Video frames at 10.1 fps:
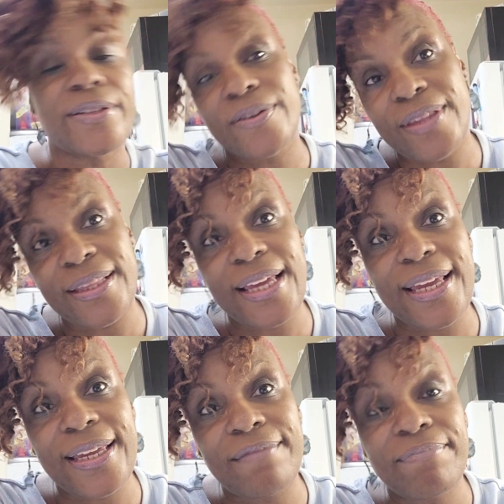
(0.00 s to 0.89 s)
so that
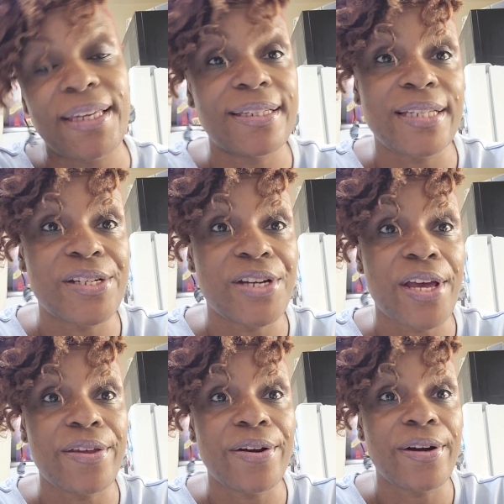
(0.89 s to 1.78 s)
they can kiss each
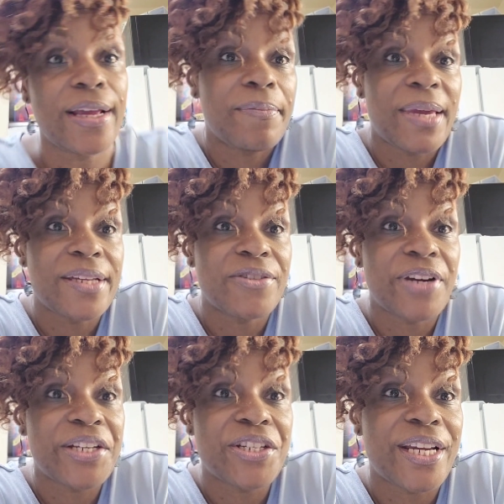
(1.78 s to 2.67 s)
other and make
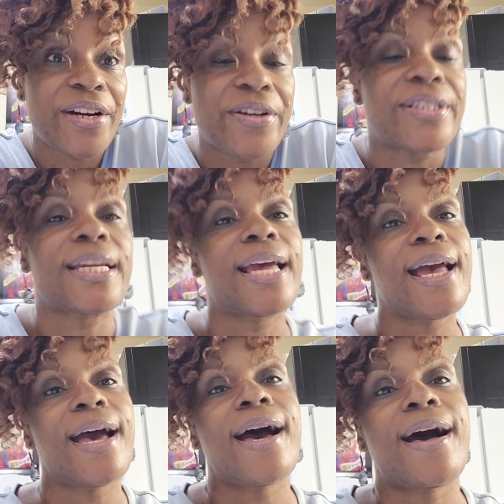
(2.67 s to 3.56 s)
strange dares.
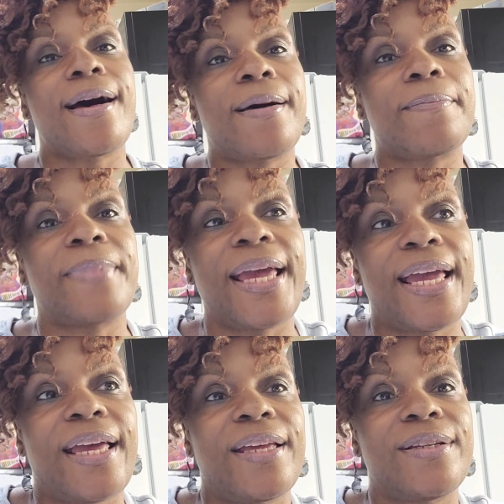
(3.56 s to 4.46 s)

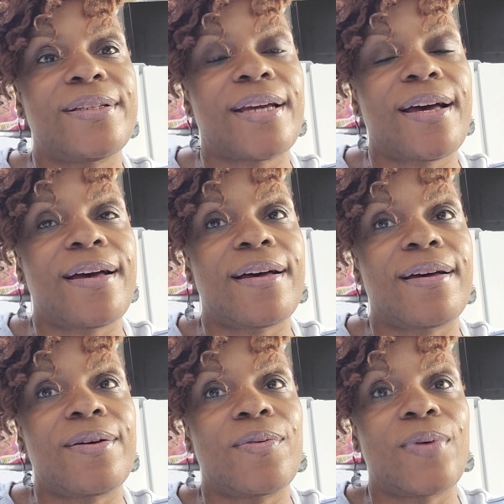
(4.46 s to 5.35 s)
And
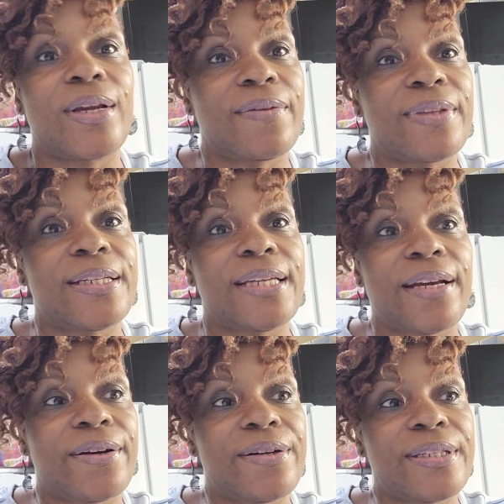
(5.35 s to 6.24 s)
one of the
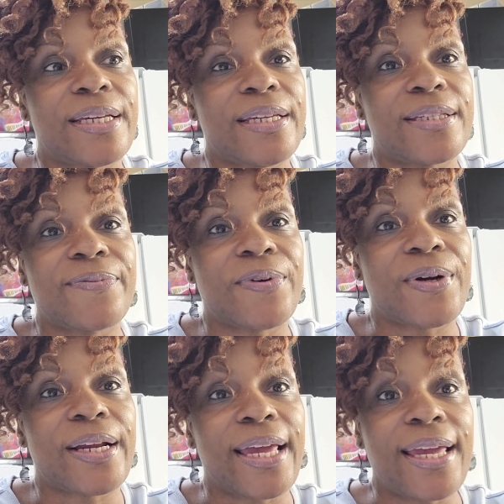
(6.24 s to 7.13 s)
dares is
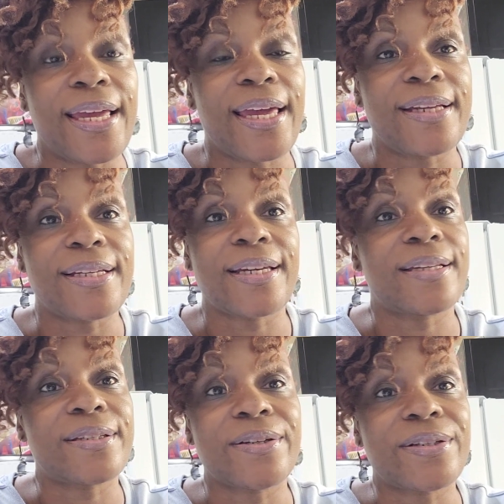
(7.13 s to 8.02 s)
for KK to
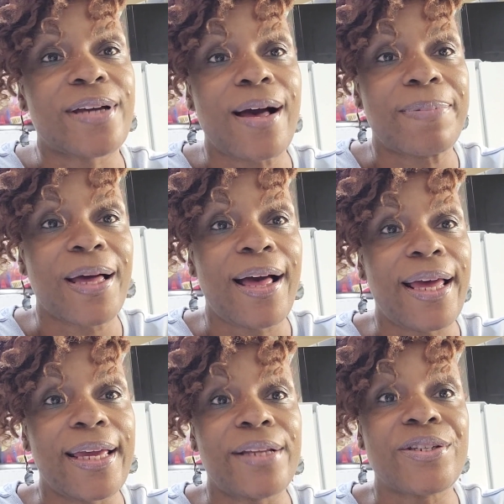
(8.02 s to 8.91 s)
kiss her top guy,
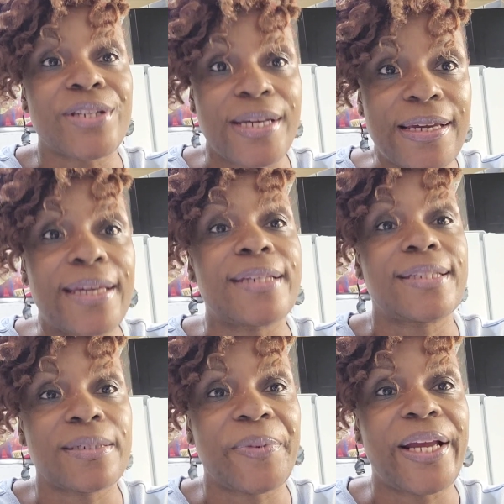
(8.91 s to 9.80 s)
and she
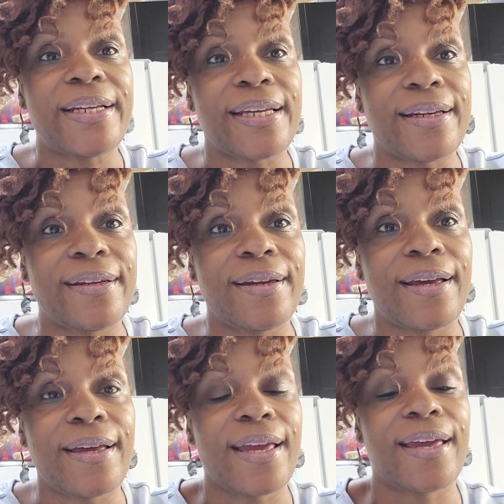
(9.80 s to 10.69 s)
kisses Brandon.
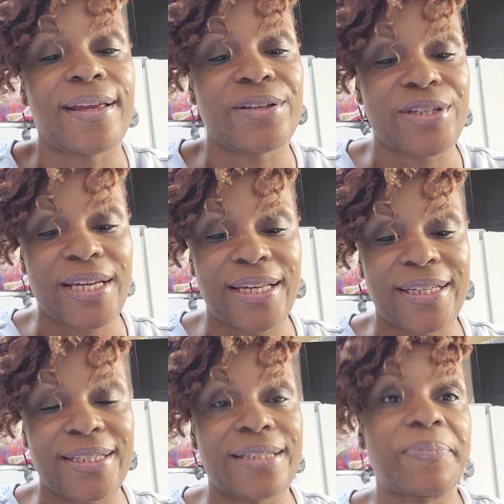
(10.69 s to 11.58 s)
And she
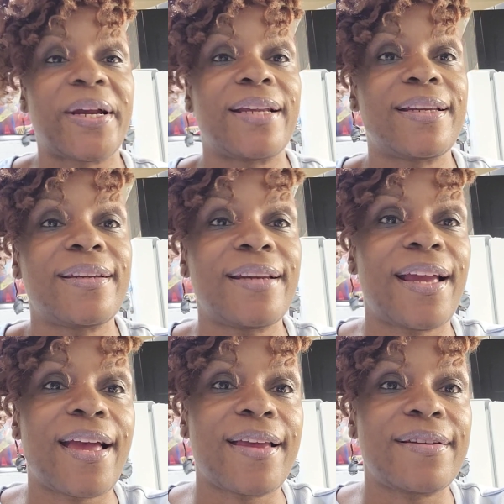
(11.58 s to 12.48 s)
kisses Brandon,
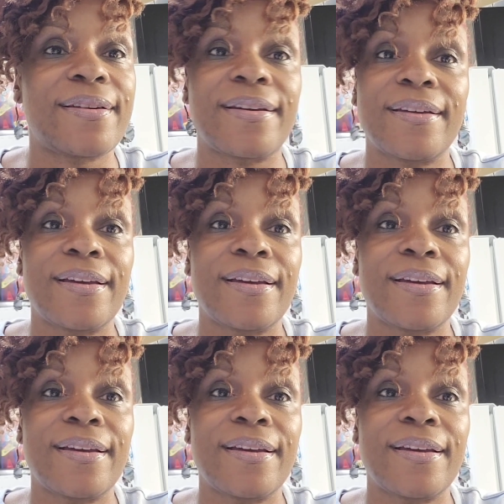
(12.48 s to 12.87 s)
and